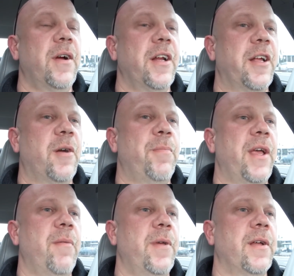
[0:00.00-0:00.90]
We're gonna go
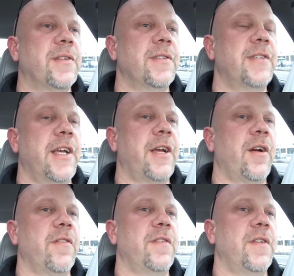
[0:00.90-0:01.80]
pay bills and take
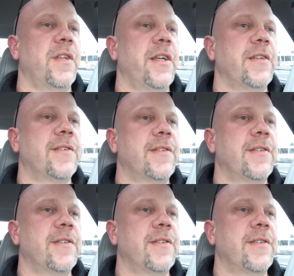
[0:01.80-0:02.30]
care of a few things.